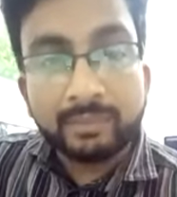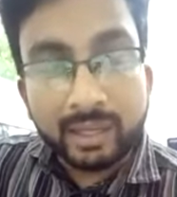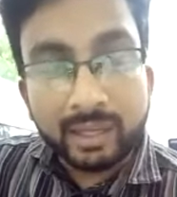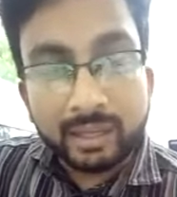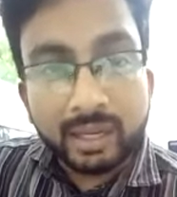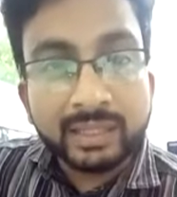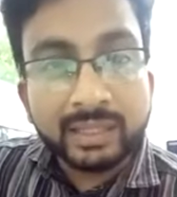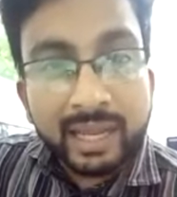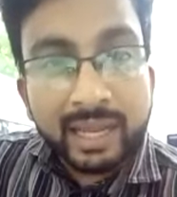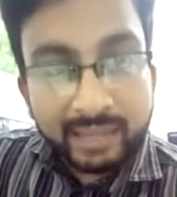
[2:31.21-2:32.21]
But other
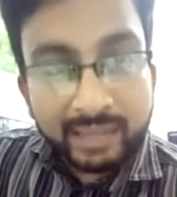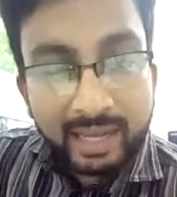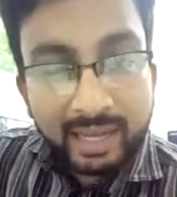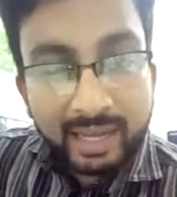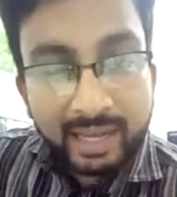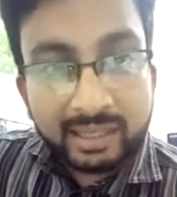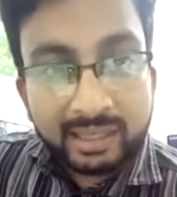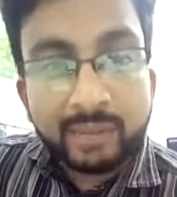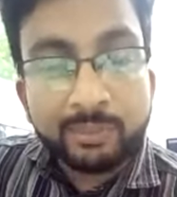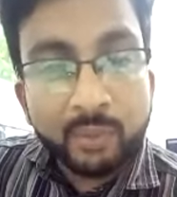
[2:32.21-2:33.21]
than that, there are
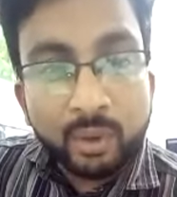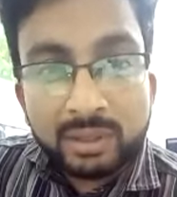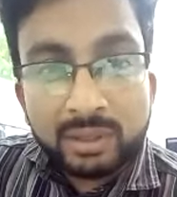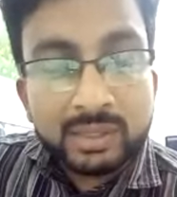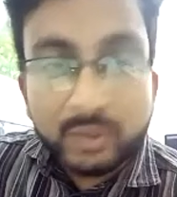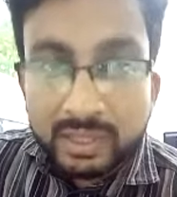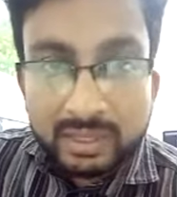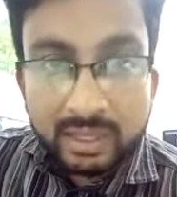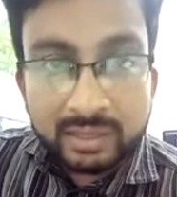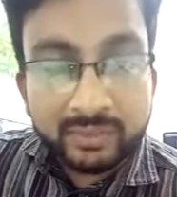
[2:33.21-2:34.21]
important things to
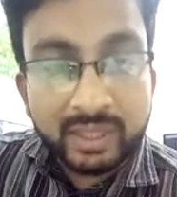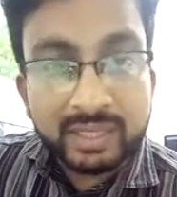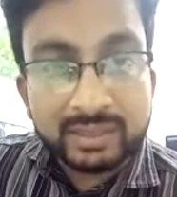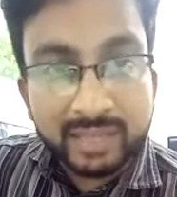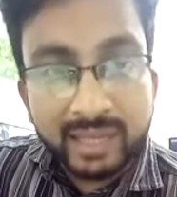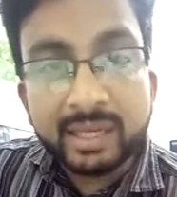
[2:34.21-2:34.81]
discuss. What is that?